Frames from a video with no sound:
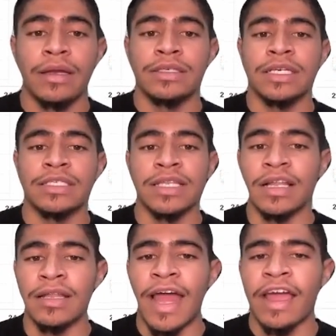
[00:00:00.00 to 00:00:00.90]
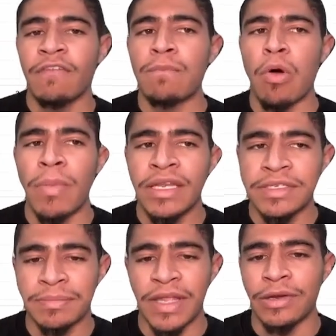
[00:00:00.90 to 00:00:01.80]
just the lack of
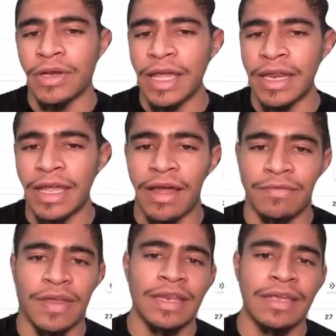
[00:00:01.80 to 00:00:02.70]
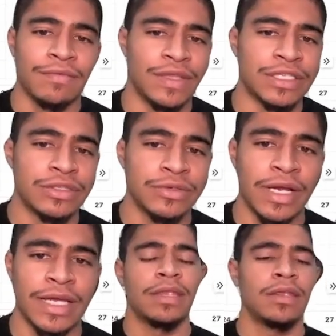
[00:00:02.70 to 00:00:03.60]
momentum that you're getting out of any of these
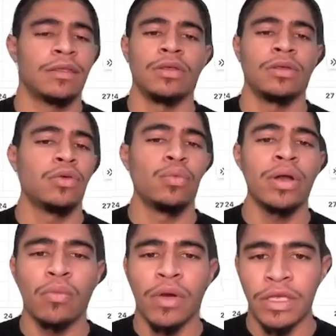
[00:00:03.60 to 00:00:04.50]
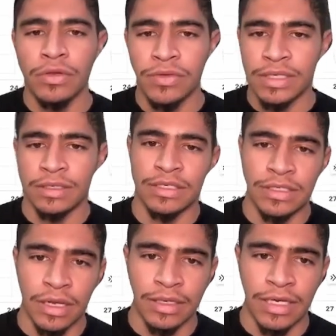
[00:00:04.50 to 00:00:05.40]
trades. You wouldn't want to use it in
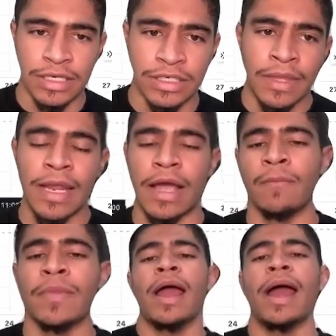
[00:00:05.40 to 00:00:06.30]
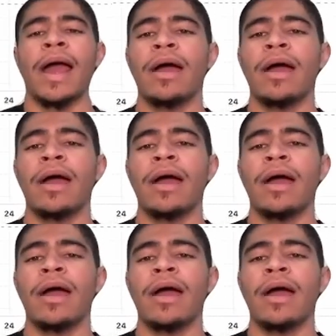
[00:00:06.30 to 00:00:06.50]
consolidation. Now, how